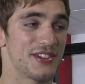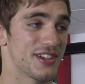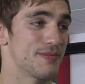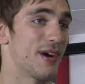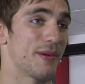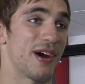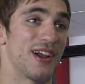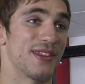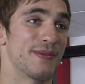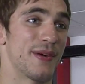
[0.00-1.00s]
Just Mike
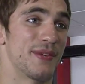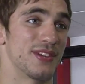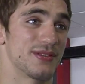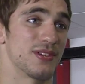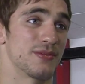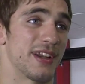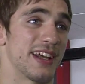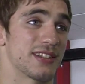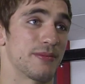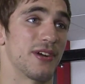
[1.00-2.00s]
Pyle at the moment, who's my
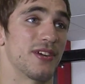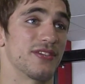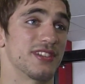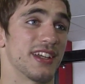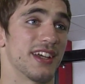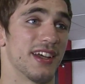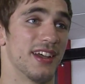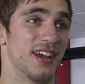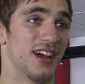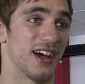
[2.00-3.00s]
next opponent, obviously.
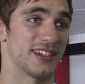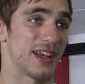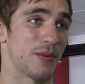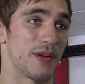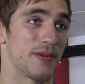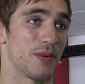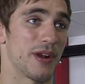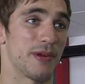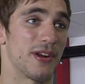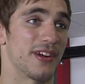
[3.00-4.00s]
I take one
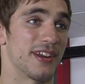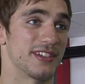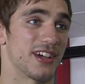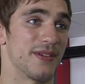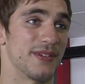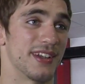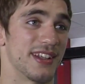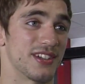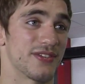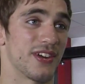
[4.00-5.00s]
opponent at a time
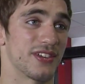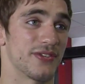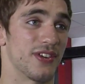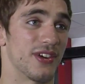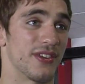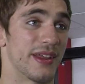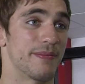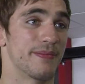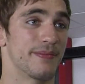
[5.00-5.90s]
and just focus fully on them.